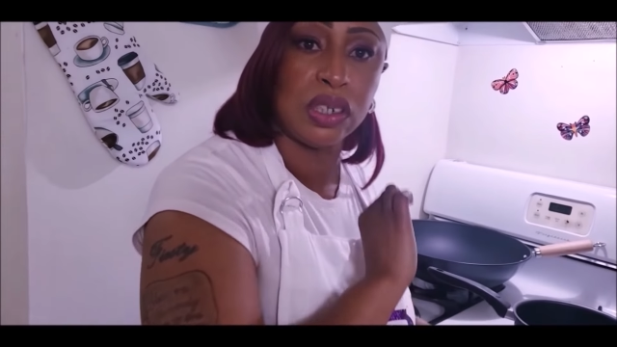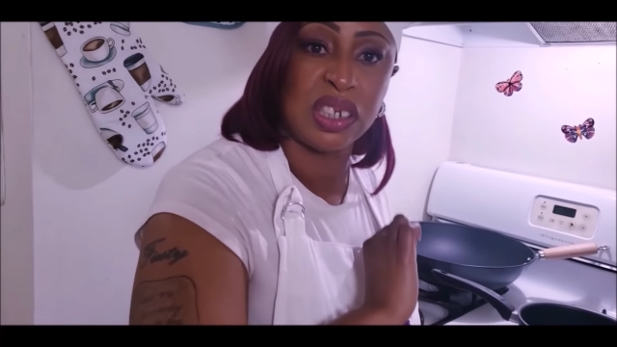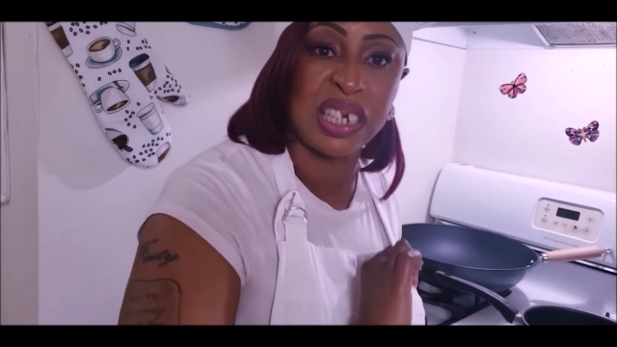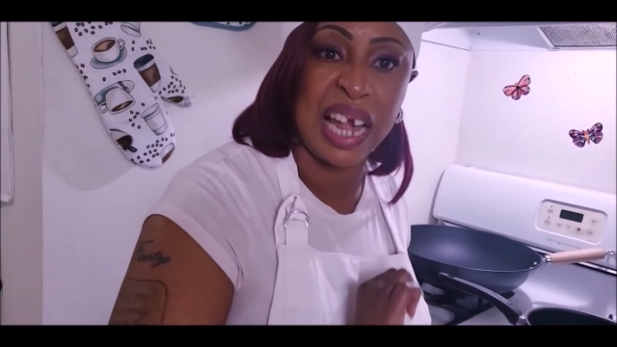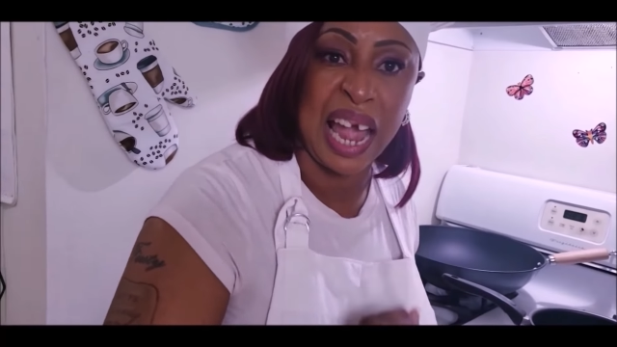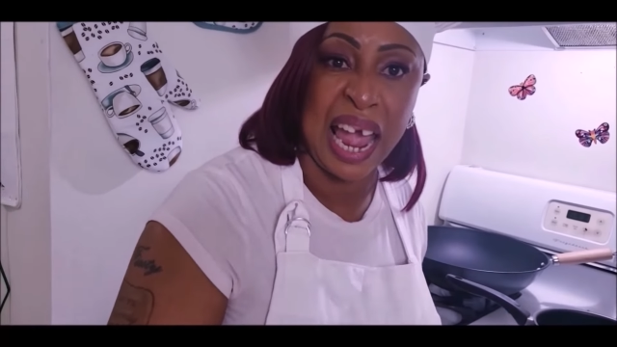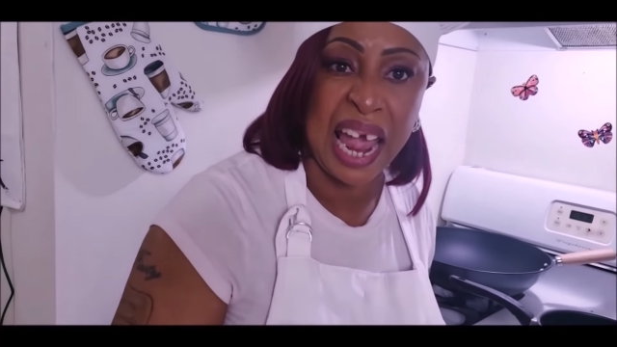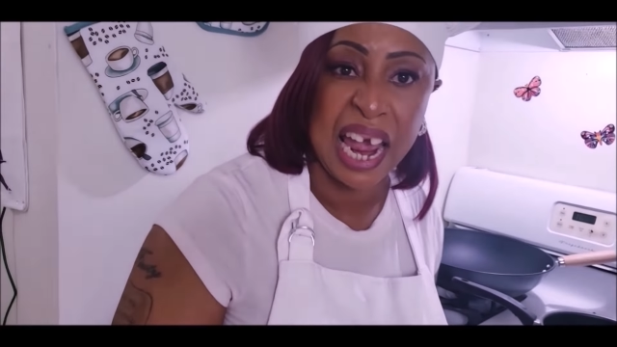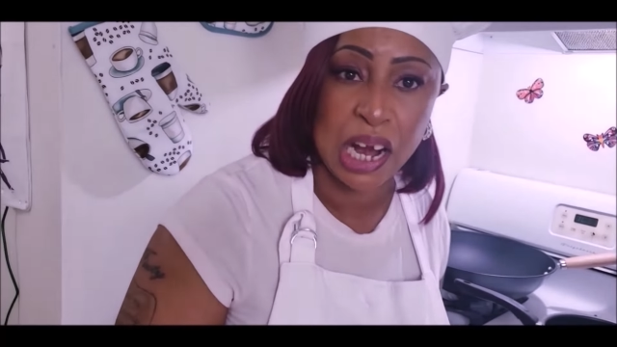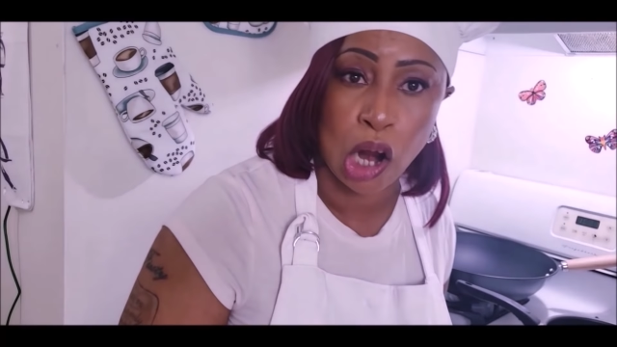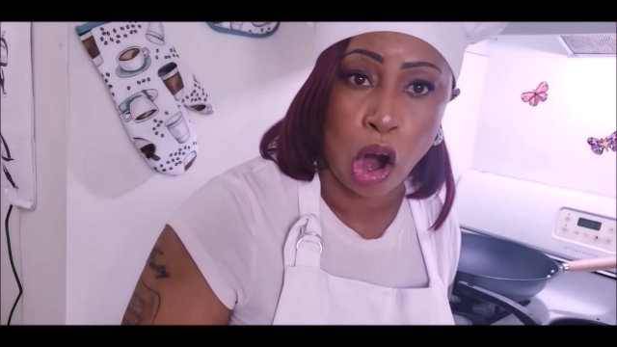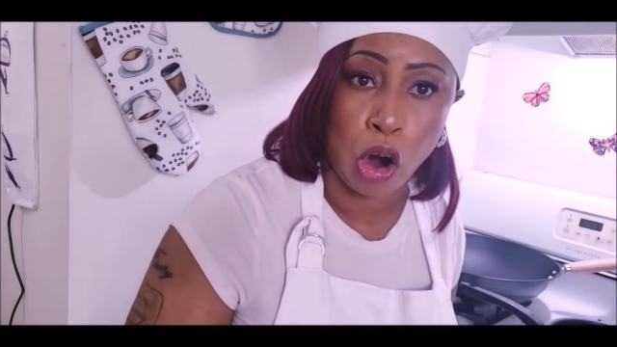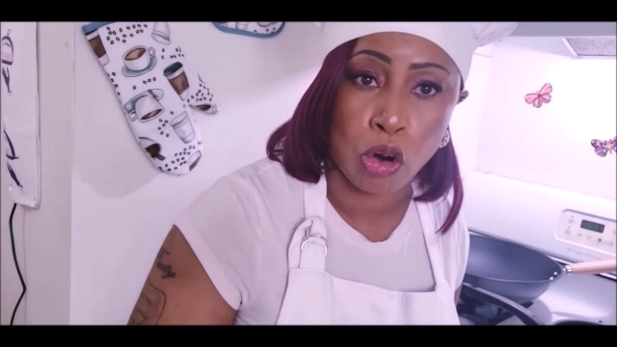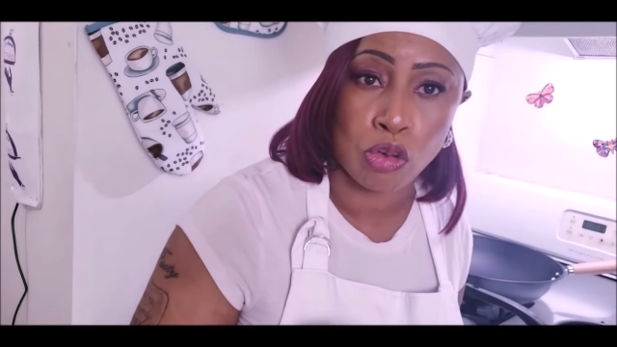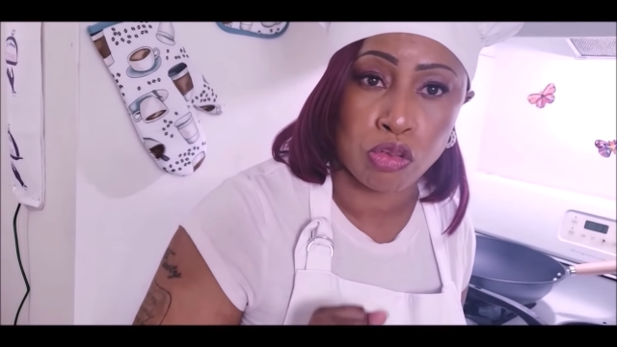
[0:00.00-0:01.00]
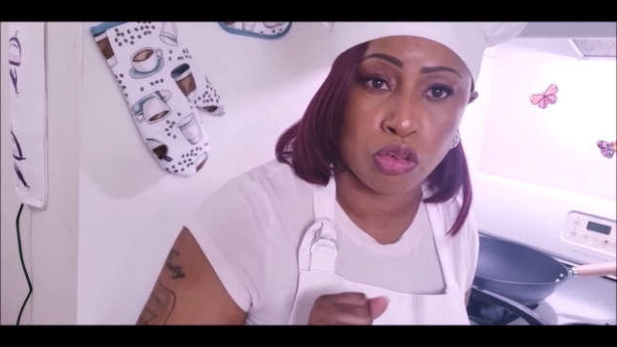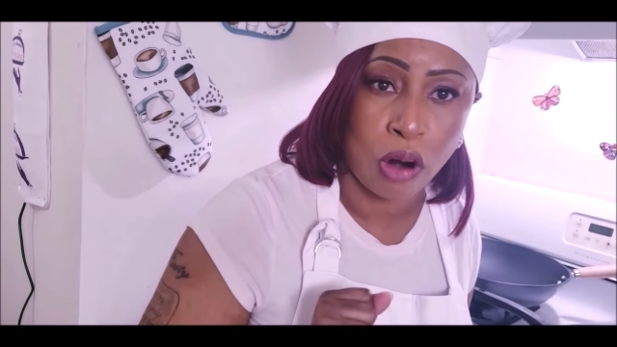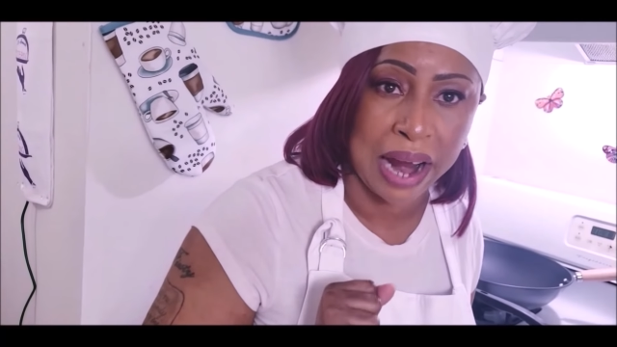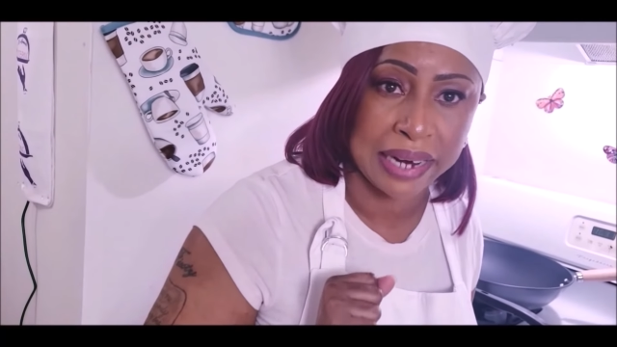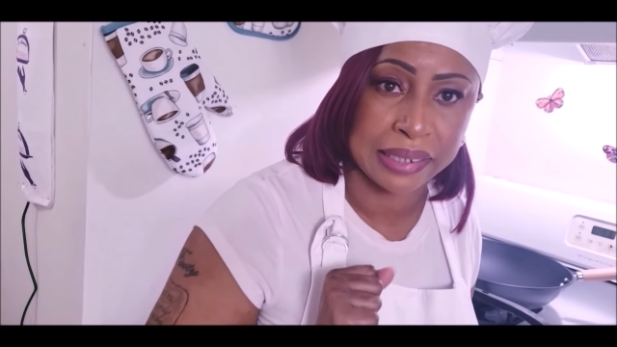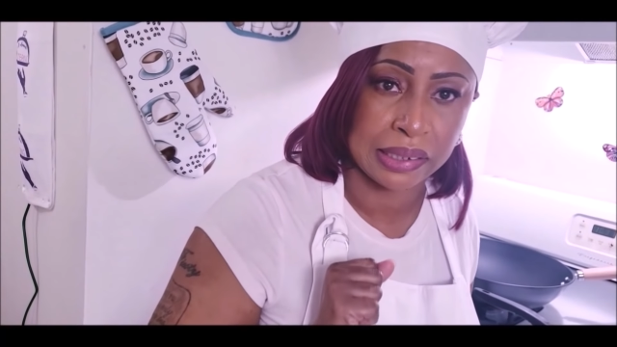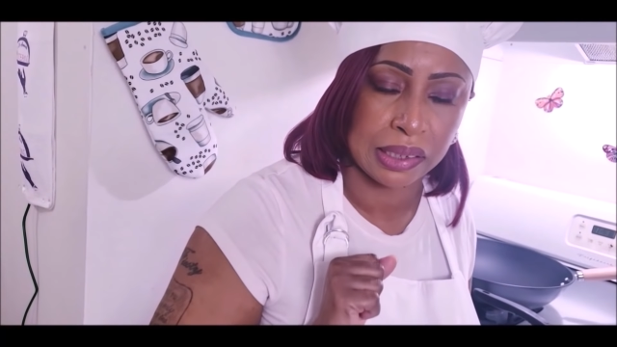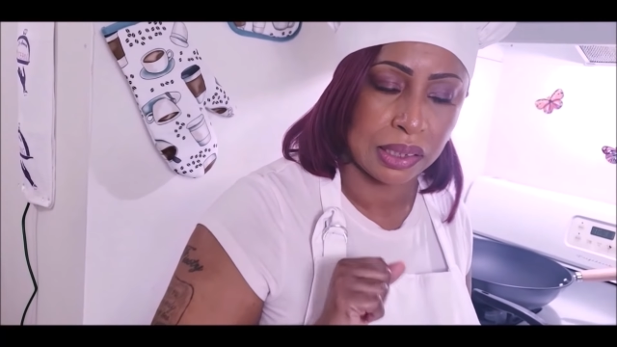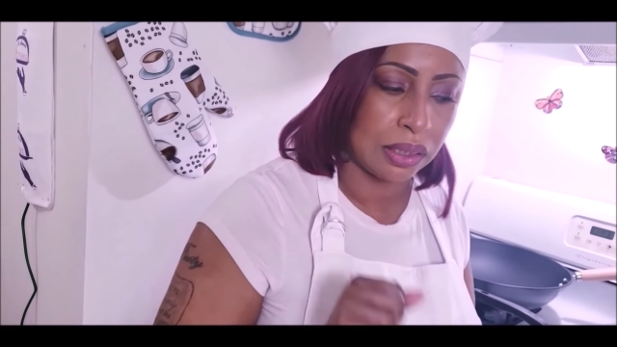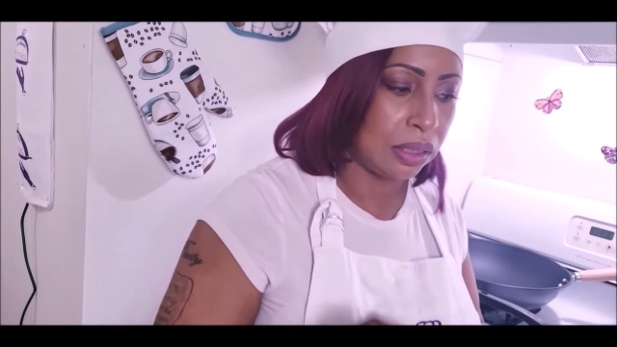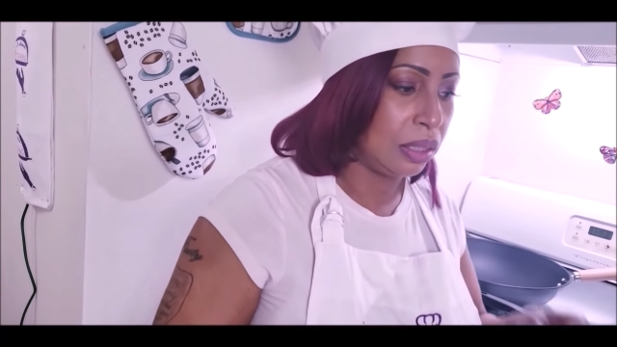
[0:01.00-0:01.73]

to add our rice.